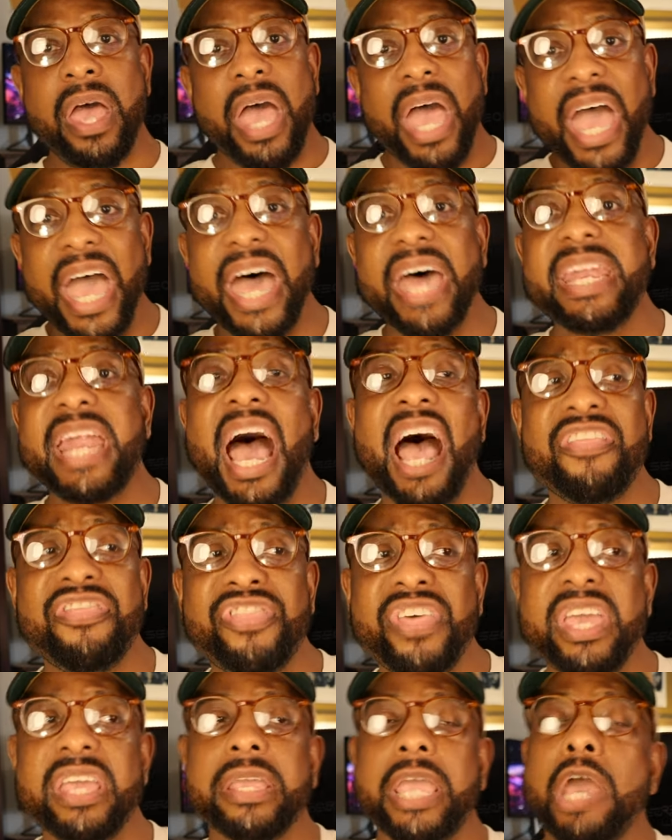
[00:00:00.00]
and I
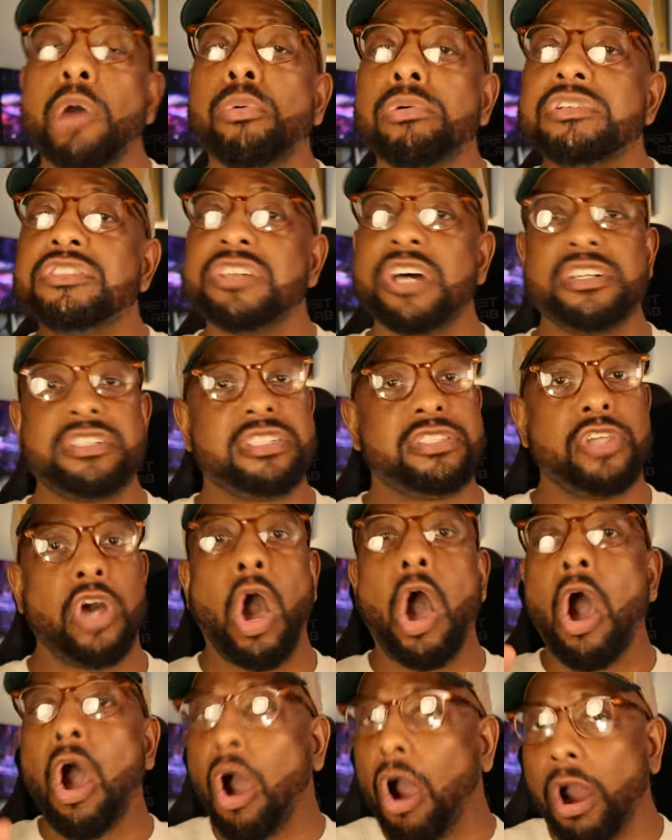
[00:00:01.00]
think it will touch the
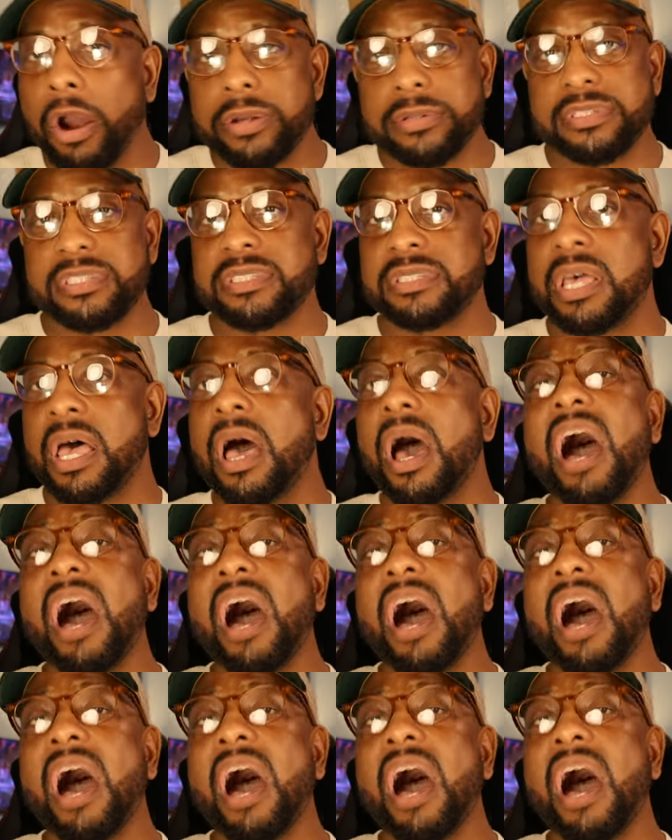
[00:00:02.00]
hearts